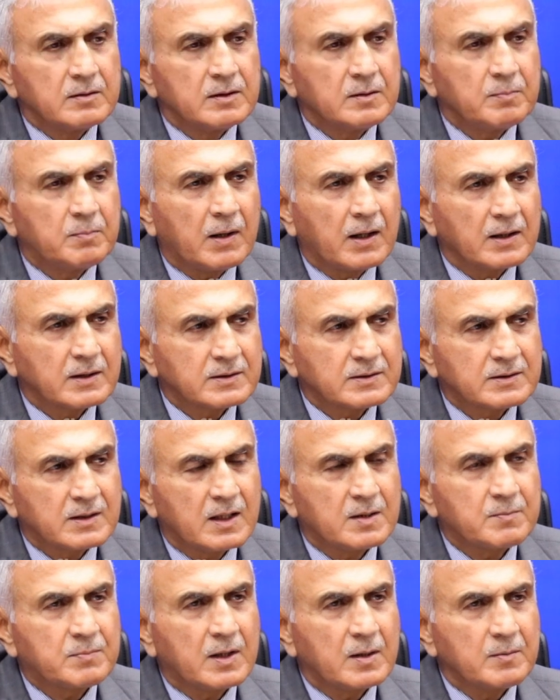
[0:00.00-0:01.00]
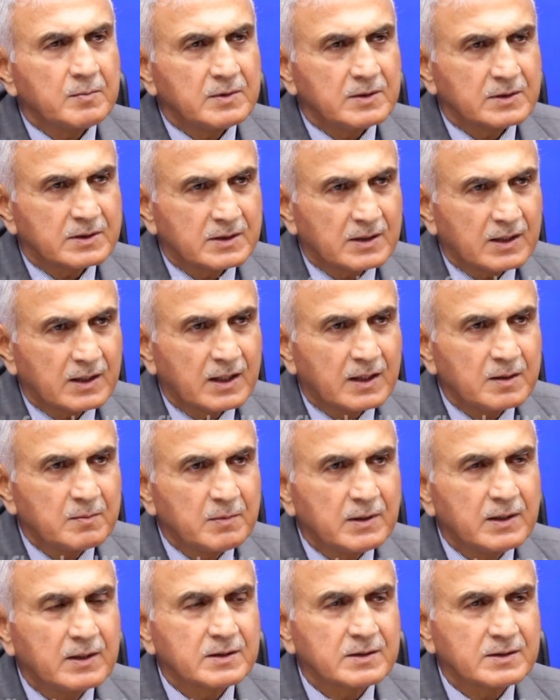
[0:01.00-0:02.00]
The Pakistan Prime Minister had
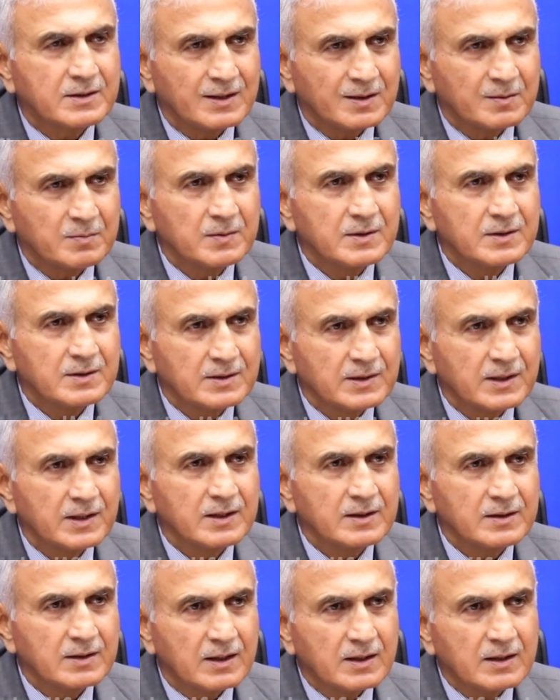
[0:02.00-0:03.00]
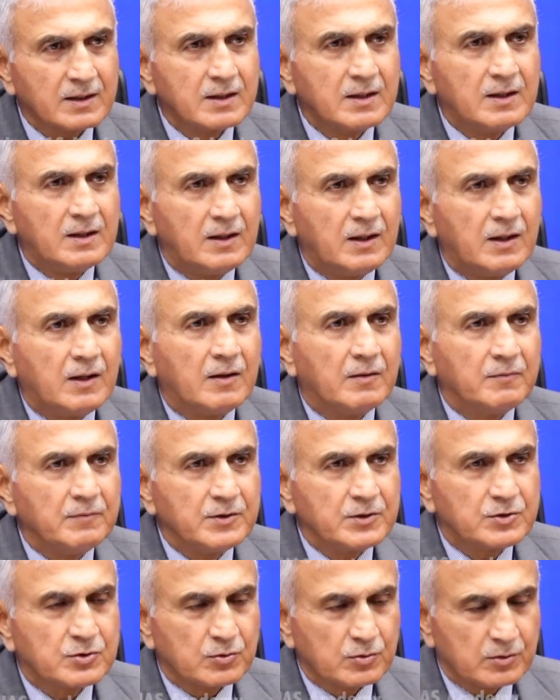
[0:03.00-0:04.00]
made a statement saying that
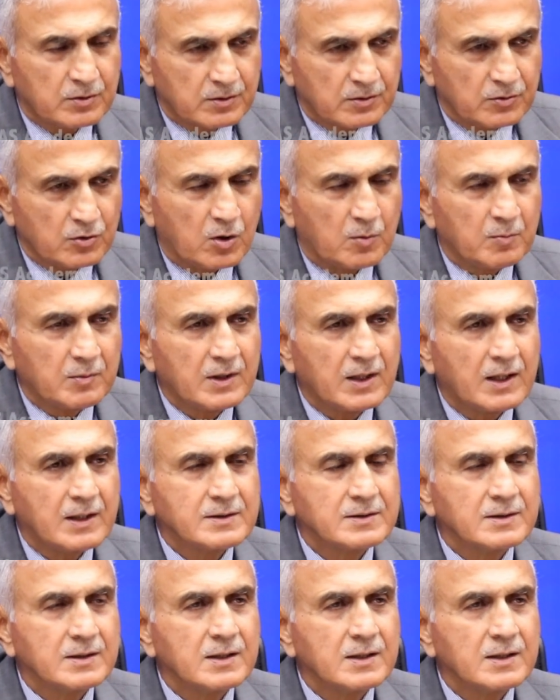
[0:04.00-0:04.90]
we should normalize